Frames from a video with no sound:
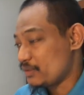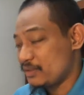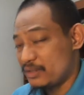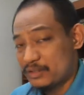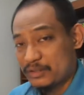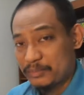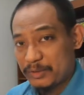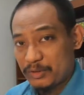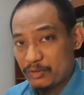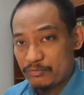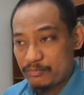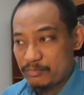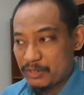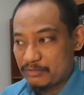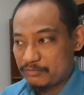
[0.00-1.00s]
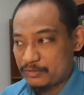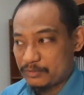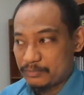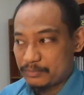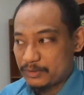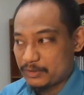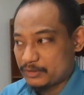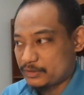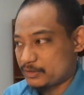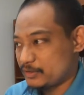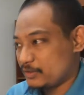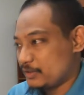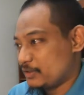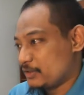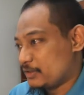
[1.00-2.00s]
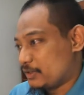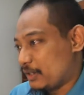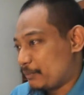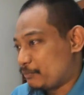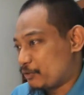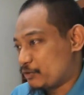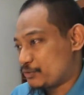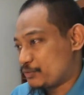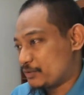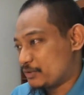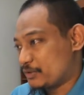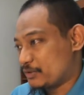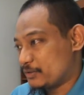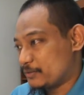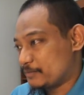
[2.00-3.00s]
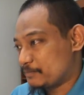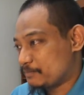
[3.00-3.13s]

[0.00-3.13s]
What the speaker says: a little bit of buffer, but I'm not sure